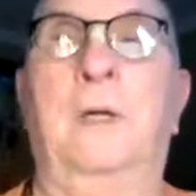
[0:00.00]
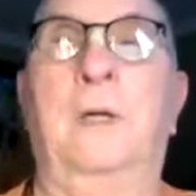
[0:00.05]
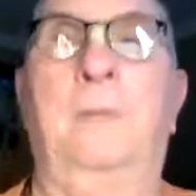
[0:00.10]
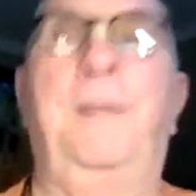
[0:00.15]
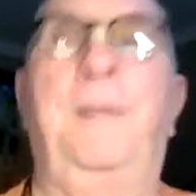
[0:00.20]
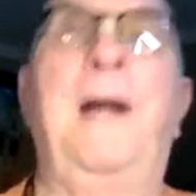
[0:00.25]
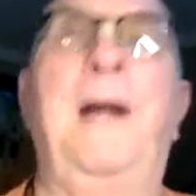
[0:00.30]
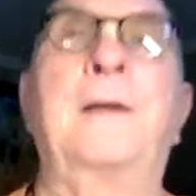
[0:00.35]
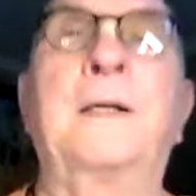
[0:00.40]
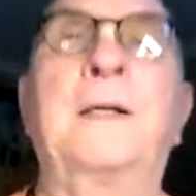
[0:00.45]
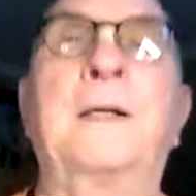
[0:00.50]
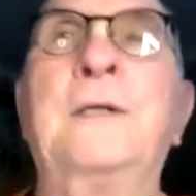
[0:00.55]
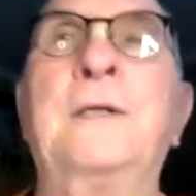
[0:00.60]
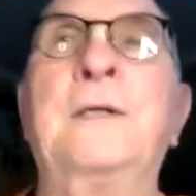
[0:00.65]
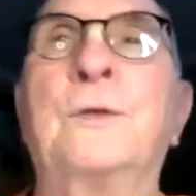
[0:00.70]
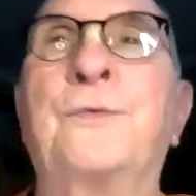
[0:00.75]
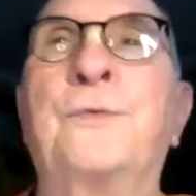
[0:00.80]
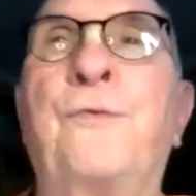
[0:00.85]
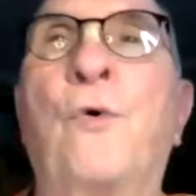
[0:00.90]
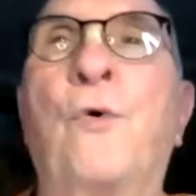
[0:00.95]
apparently in
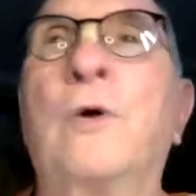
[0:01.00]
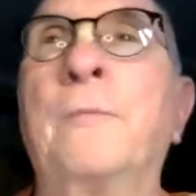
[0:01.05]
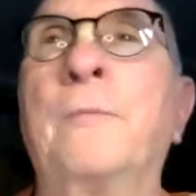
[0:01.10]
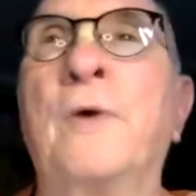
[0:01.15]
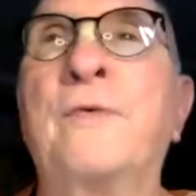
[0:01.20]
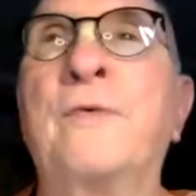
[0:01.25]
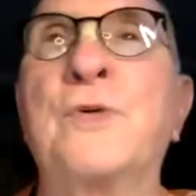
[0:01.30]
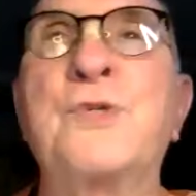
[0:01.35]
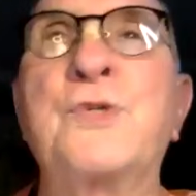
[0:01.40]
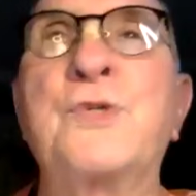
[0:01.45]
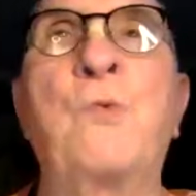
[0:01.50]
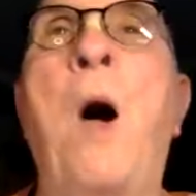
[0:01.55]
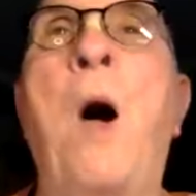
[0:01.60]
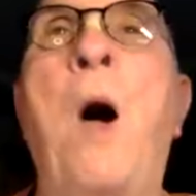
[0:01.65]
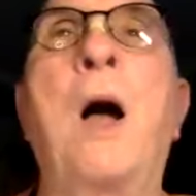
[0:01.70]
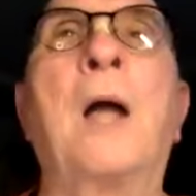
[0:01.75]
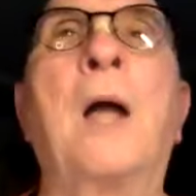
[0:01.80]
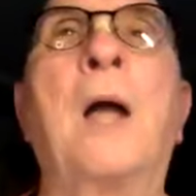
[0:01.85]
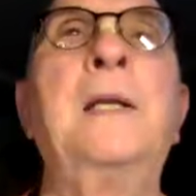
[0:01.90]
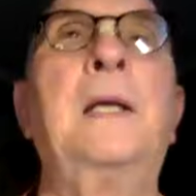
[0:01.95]
the form of a
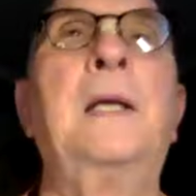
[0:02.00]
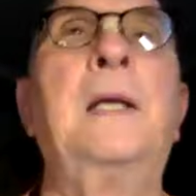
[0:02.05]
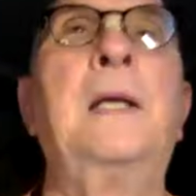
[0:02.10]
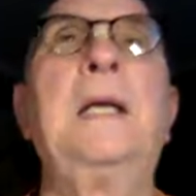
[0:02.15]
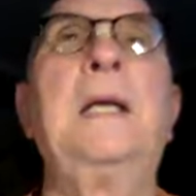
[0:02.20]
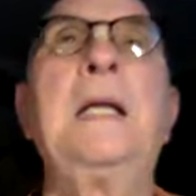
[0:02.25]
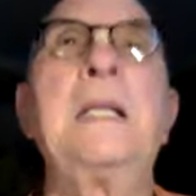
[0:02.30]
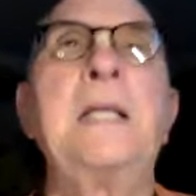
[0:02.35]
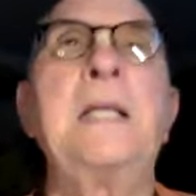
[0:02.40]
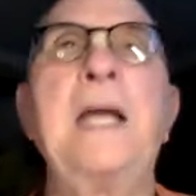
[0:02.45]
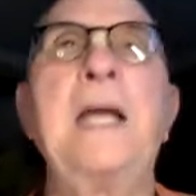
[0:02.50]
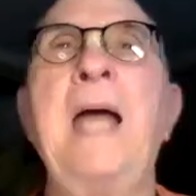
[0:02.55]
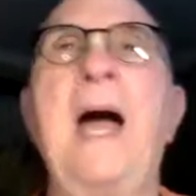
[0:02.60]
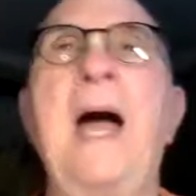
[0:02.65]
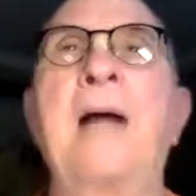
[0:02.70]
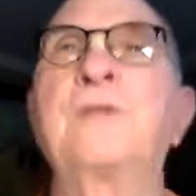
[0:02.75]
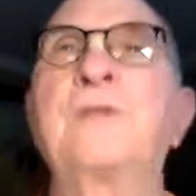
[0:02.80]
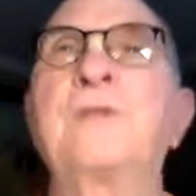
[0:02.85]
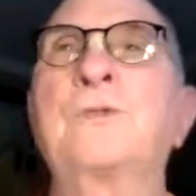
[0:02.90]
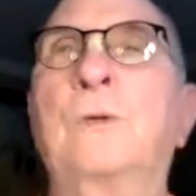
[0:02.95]
swan, they
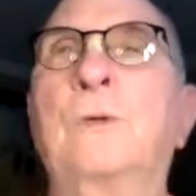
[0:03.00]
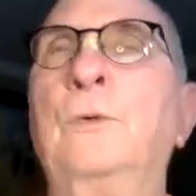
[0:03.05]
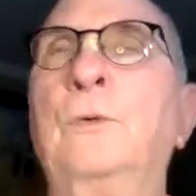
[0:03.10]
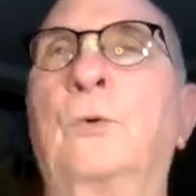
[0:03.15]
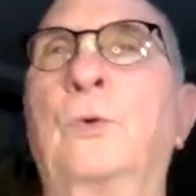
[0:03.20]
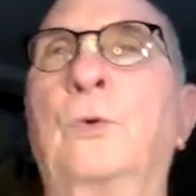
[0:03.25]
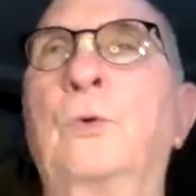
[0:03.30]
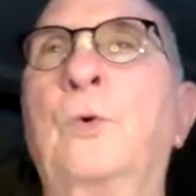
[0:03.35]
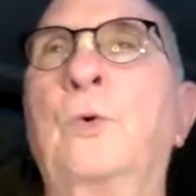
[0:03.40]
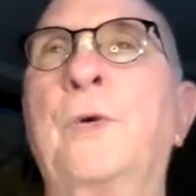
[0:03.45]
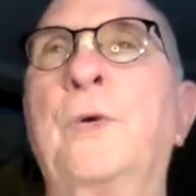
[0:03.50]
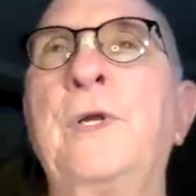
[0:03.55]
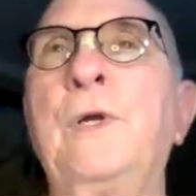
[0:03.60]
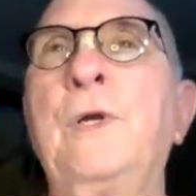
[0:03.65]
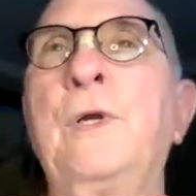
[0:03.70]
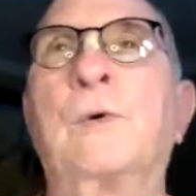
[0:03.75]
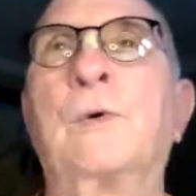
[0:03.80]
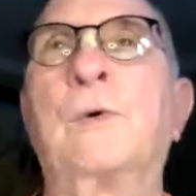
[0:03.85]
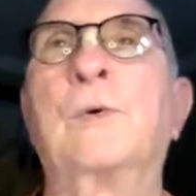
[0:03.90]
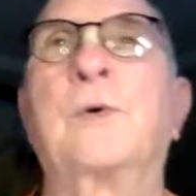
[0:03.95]
asked, oh, who are
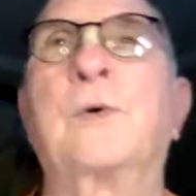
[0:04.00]
you?